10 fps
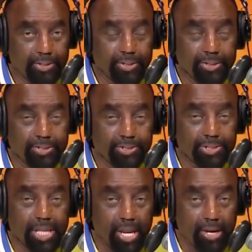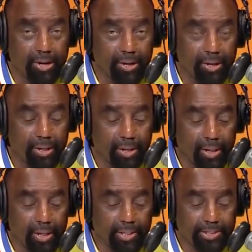She is scared,
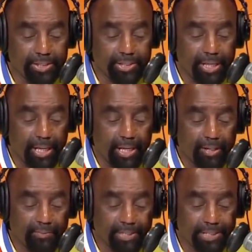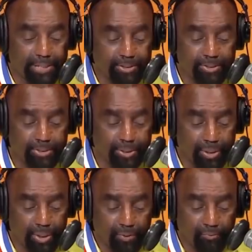and she's the head of the center